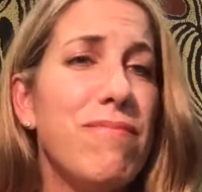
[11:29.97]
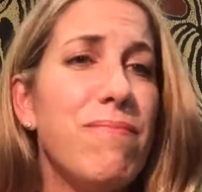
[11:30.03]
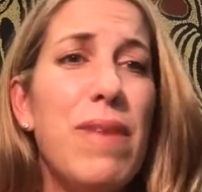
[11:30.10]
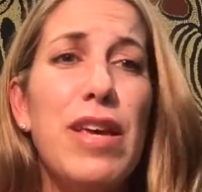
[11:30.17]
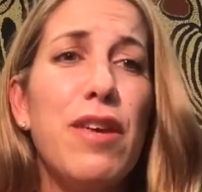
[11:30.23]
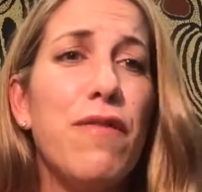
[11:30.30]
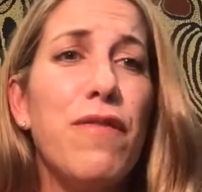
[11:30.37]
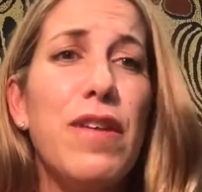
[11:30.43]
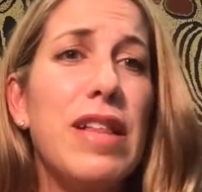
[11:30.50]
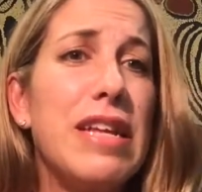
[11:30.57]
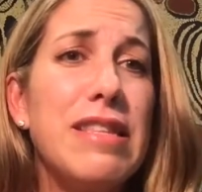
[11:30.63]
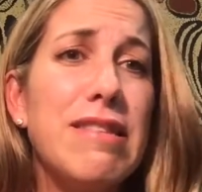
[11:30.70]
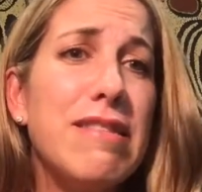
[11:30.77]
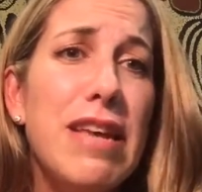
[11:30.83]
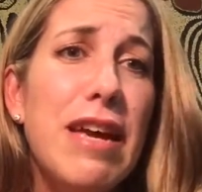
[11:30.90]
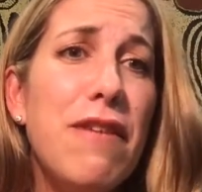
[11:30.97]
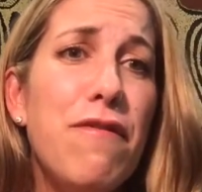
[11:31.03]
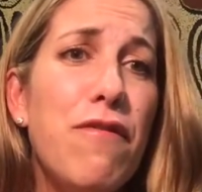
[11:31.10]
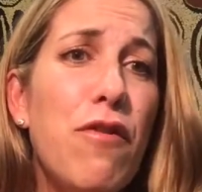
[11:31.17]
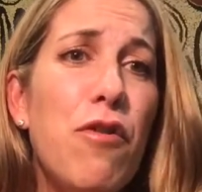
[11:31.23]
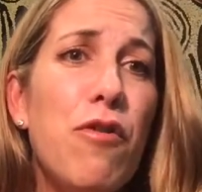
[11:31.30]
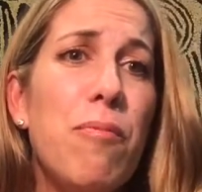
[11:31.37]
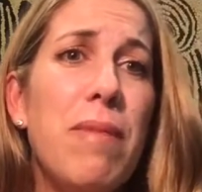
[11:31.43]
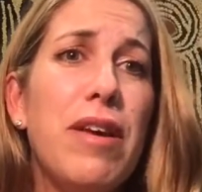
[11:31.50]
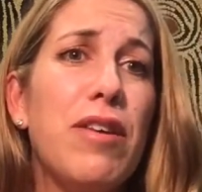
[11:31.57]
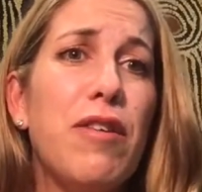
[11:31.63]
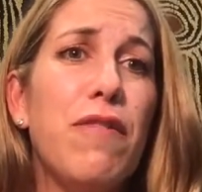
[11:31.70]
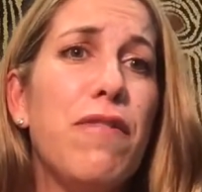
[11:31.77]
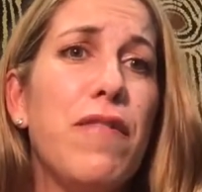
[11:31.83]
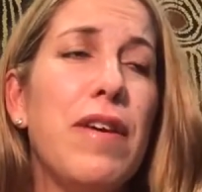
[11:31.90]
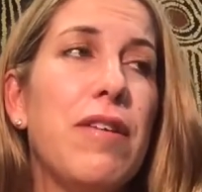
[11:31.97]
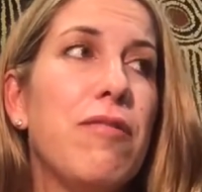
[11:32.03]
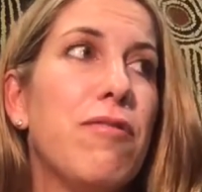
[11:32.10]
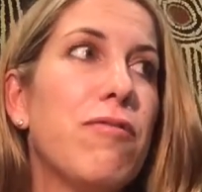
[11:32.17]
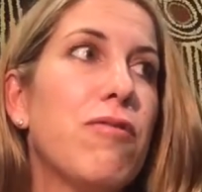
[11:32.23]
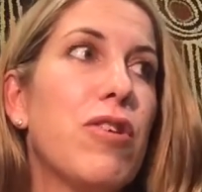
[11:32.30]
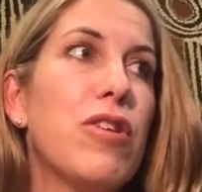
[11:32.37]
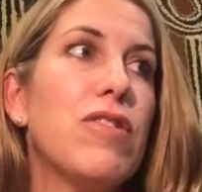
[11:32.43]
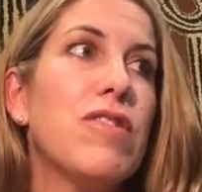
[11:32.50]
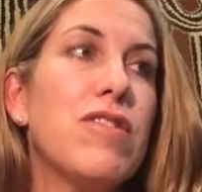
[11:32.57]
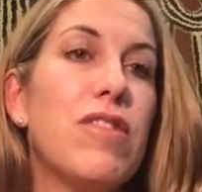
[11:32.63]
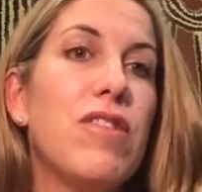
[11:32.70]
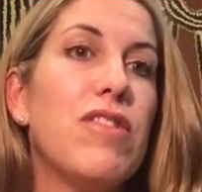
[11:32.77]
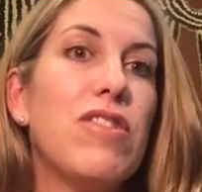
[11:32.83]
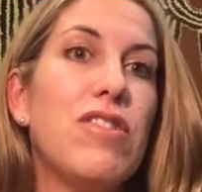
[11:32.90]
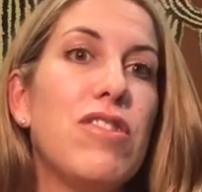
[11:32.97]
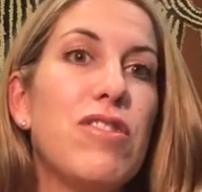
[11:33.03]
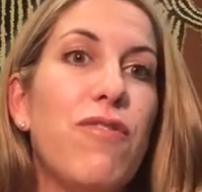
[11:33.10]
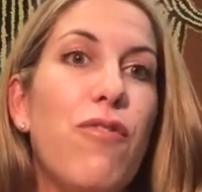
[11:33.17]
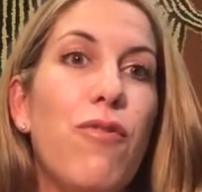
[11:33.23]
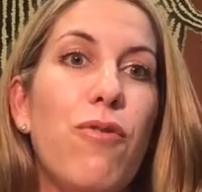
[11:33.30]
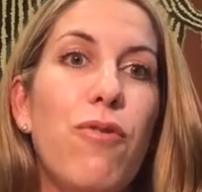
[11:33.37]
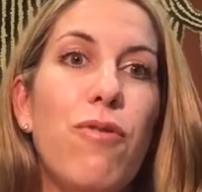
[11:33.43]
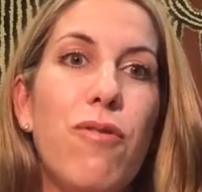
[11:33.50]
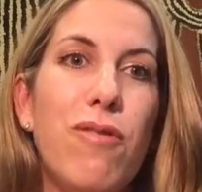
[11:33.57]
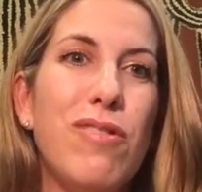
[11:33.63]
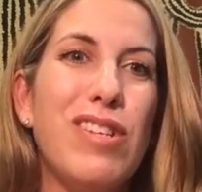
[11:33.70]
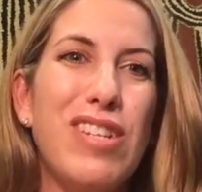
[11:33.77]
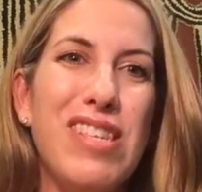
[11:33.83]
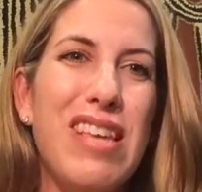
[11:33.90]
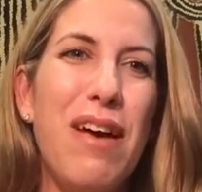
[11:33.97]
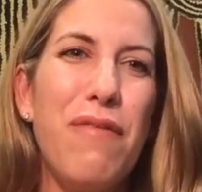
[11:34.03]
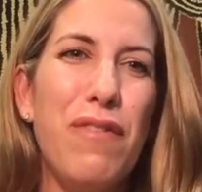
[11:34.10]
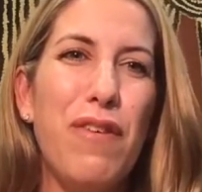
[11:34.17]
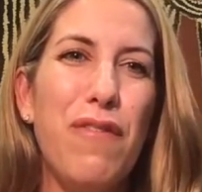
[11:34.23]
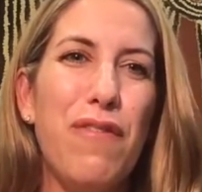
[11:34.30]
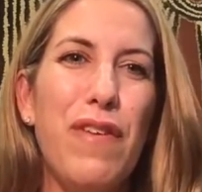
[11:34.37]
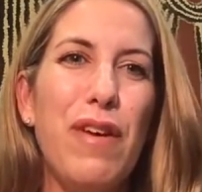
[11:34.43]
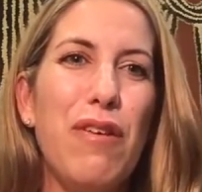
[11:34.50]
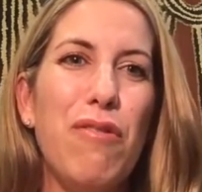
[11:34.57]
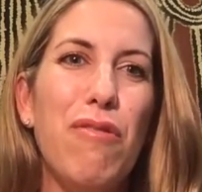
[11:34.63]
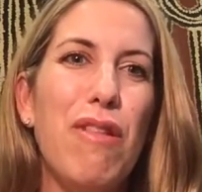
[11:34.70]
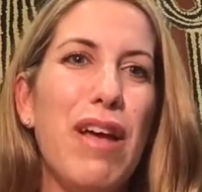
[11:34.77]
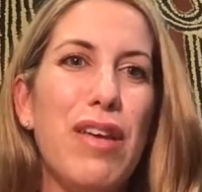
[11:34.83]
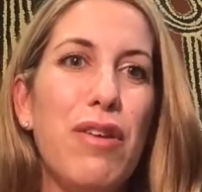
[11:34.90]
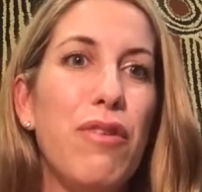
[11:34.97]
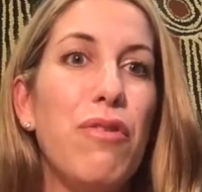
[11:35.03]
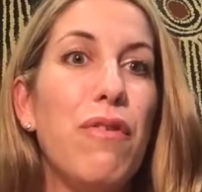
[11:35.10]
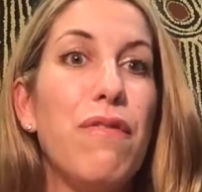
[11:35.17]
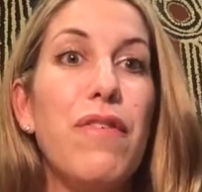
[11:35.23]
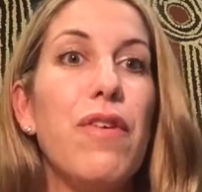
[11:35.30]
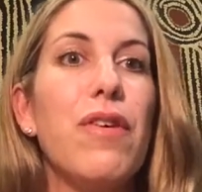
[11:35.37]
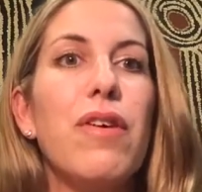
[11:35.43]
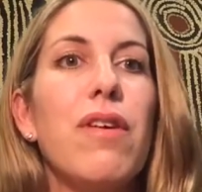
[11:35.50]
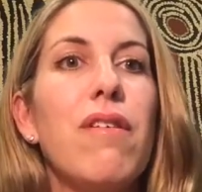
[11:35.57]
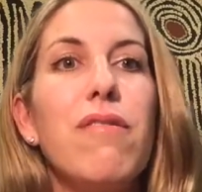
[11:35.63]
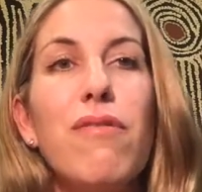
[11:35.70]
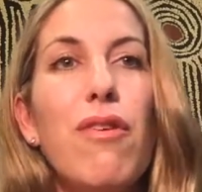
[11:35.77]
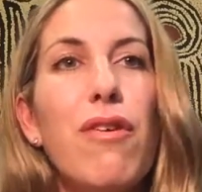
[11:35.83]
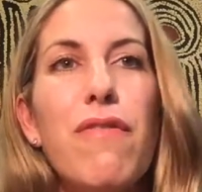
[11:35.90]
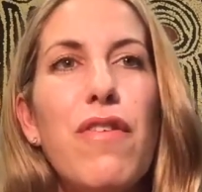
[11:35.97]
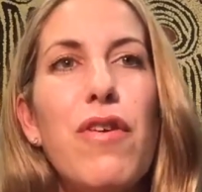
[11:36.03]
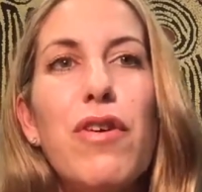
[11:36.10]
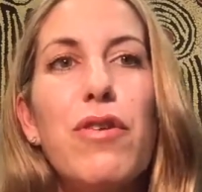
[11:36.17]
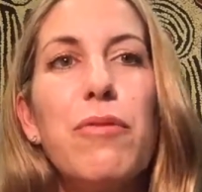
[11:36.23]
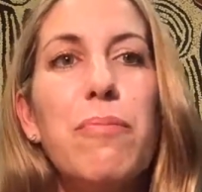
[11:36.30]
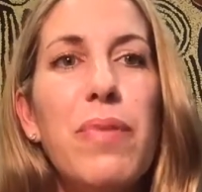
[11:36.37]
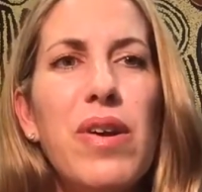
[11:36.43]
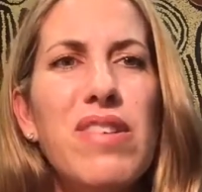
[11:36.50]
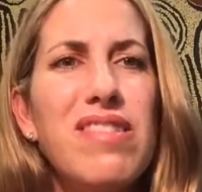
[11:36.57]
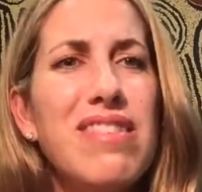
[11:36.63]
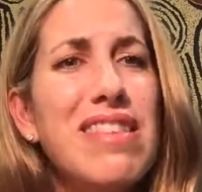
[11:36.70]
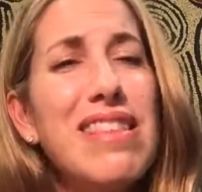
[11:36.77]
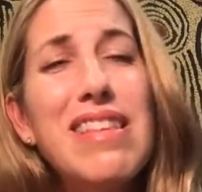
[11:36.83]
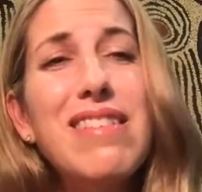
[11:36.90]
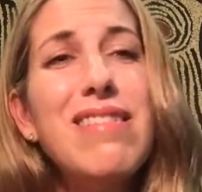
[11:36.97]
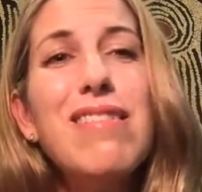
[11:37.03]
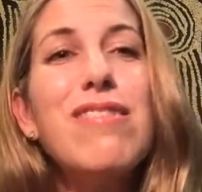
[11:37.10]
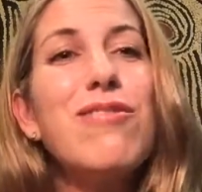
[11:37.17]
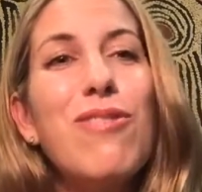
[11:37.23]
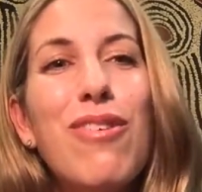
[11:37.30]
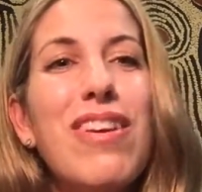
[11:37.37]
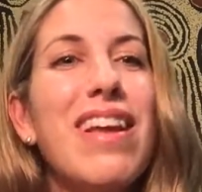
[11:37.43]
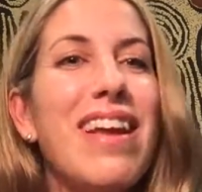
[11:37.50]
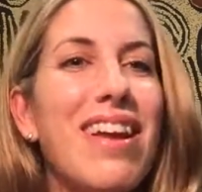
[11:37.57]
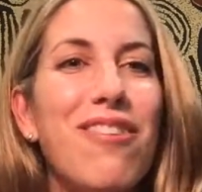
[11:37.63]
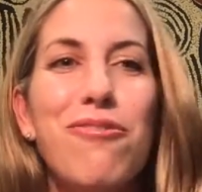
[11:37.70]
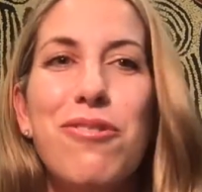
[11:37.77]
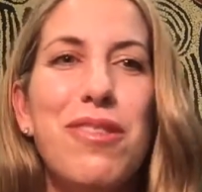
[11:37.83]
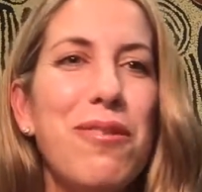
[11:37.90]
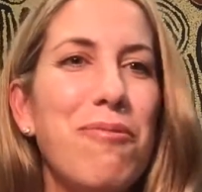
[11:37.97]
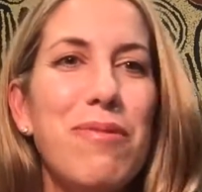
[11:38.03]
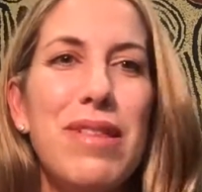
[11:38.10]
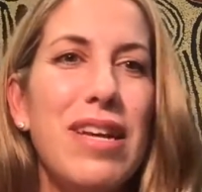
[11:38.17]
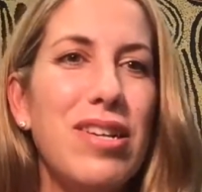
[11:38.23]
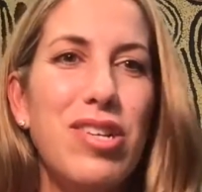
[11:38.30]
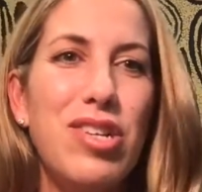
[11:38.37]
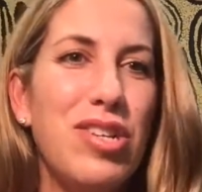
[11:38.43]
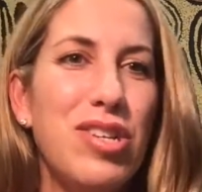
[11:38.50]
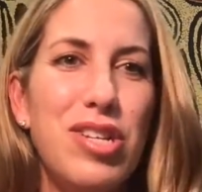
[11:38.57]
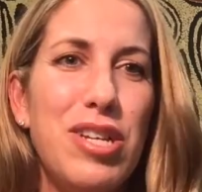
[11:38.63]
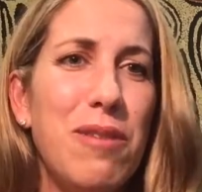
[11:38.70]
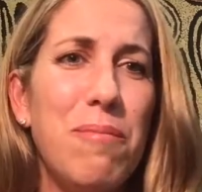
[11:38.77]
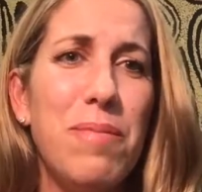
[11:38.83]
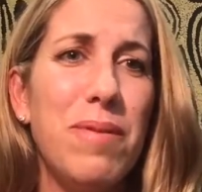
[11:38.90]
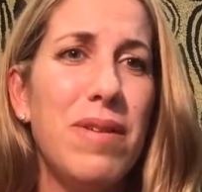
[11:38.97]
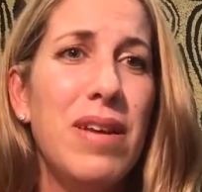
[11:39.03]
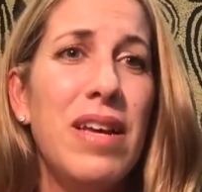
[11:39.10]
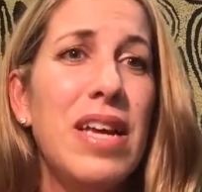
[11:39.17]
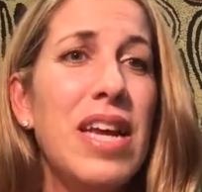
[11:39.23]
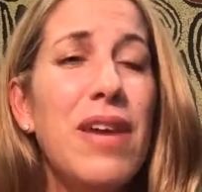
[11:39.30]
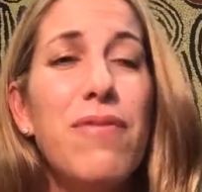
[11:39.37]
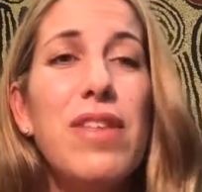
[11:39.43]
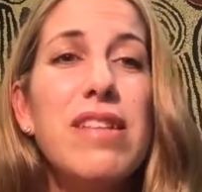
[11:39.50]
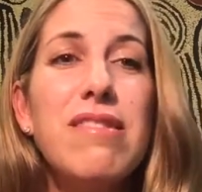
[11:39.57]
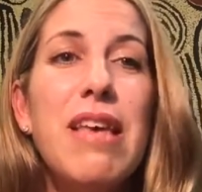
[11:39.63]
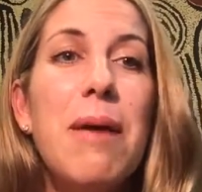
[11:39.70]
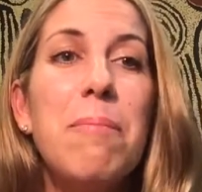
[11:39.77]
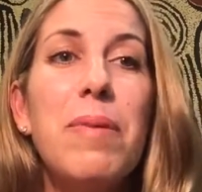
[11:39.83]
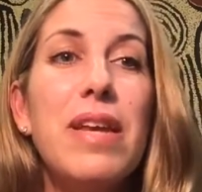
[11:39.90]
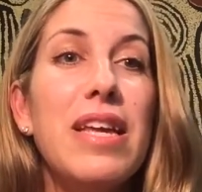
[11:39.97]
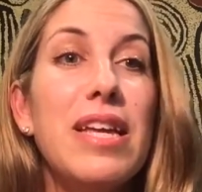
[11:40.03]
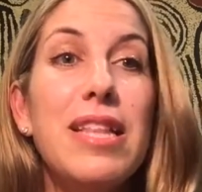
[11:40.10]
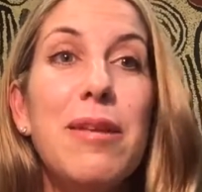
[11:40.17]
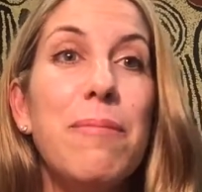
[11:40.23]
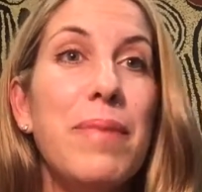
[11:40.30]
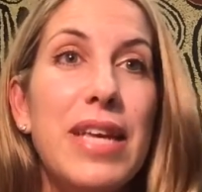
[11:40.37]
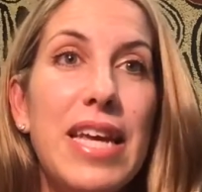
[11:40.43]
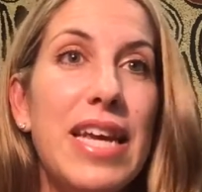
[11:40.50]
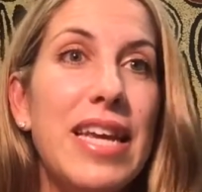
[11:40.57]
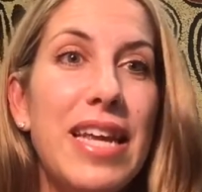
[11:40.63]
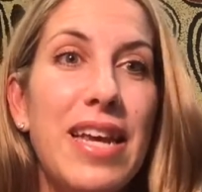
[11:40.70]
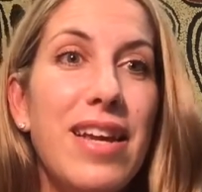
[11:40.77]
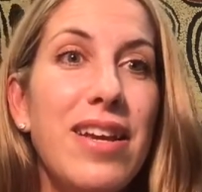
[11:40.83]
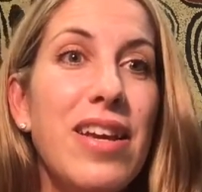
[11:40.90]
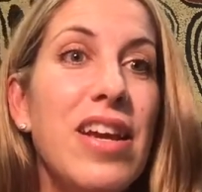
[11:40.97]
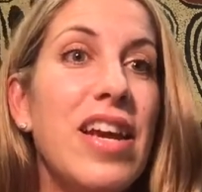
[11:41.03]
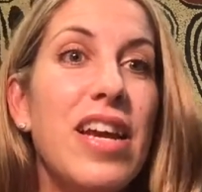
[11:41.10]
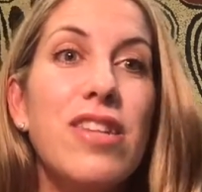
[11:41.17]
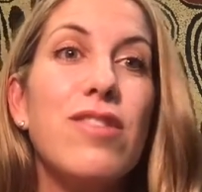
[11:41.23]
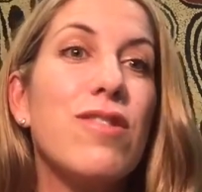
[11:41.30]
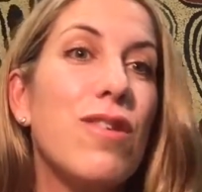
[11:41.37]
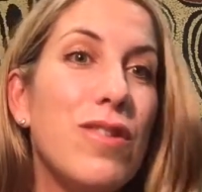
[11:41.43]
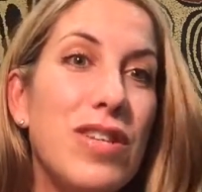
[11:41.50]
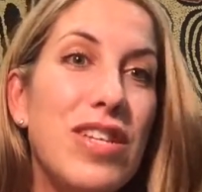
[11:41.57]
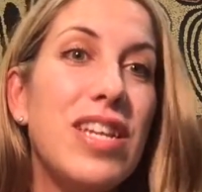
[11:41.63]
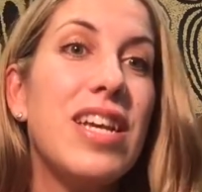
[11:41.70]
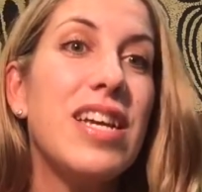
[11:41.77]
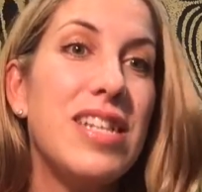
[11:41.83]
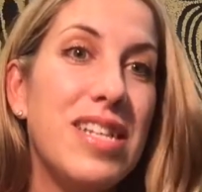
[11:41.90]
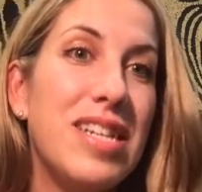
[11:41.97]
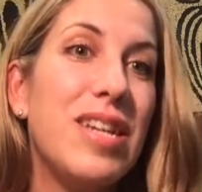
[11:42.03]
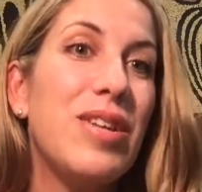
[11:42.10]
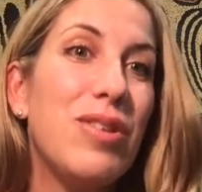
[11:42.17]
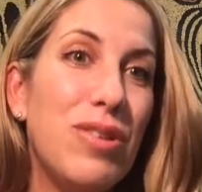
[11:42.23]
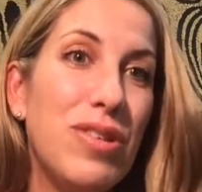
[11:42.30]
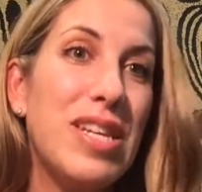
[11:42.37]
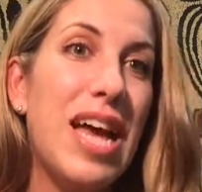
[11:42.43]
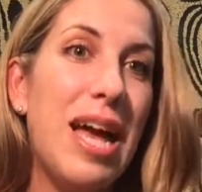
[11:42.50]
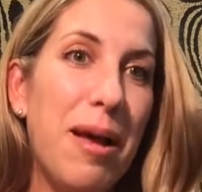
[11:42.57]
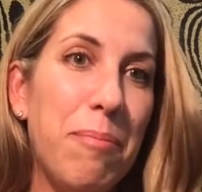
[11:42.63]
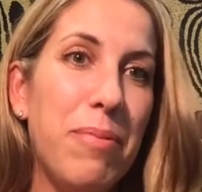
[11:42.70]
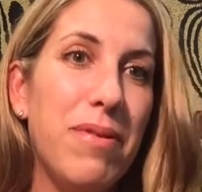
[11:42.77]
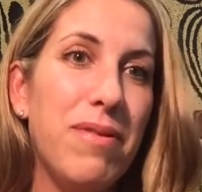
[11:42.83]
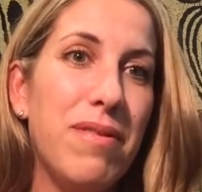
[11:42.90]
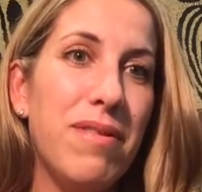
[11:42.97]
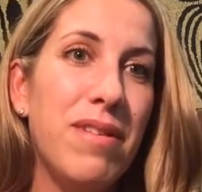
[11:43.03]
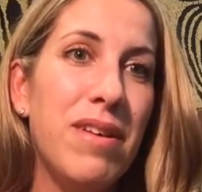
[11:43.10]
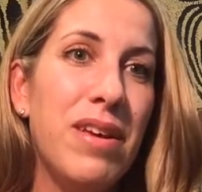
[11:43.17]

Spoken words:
make you feel concerned or just have you feel like you're not a very good person, this is not a healthy relationship. If that's happening in the beginning, it's going to continue to happen.